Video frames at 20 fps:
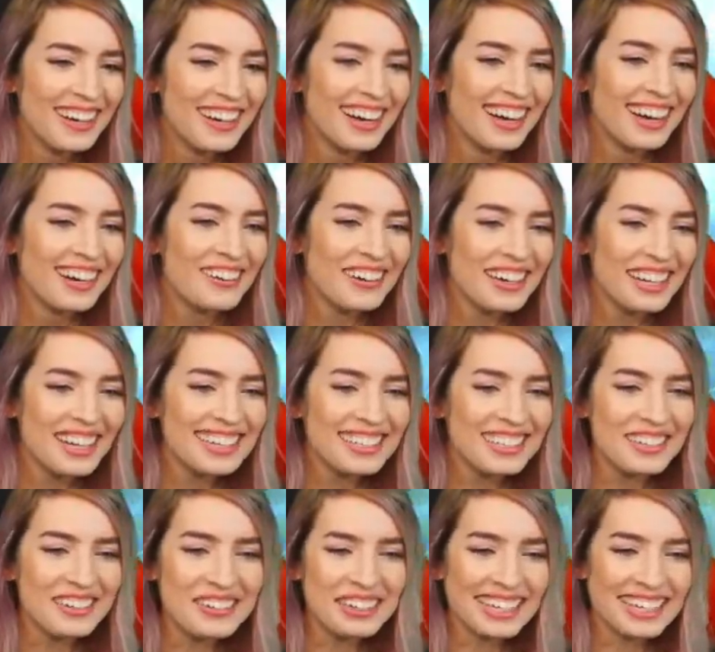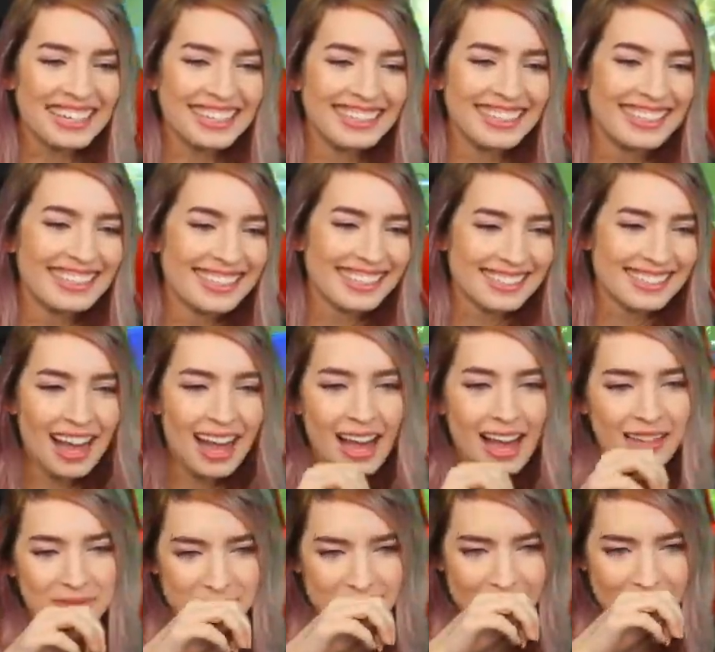are you doing?
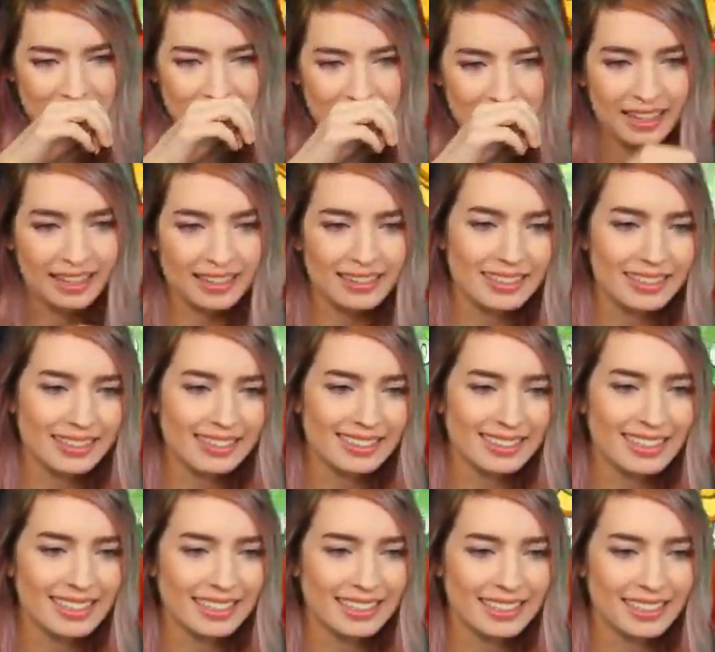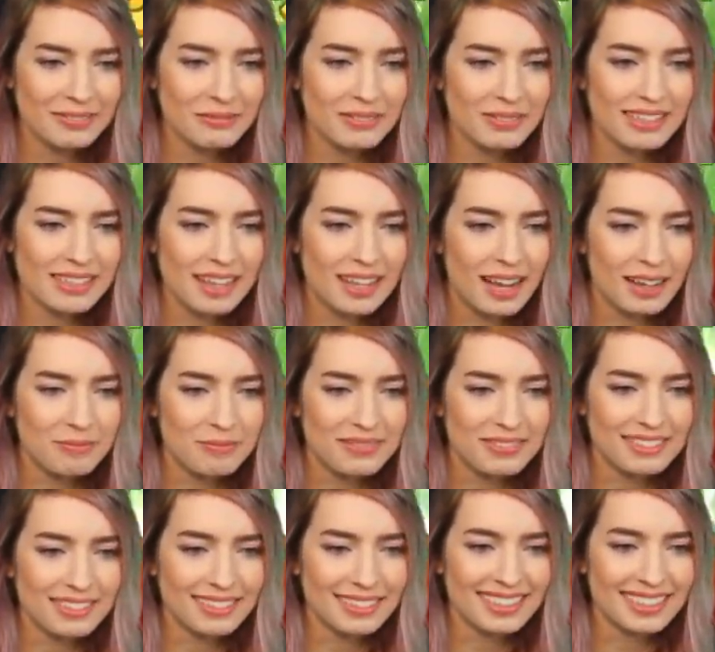Stop! Stop that! Stop!
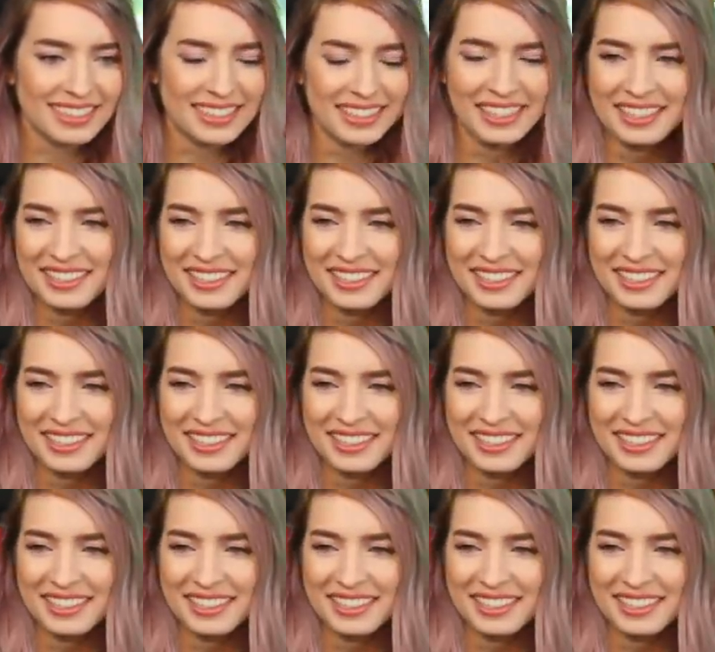It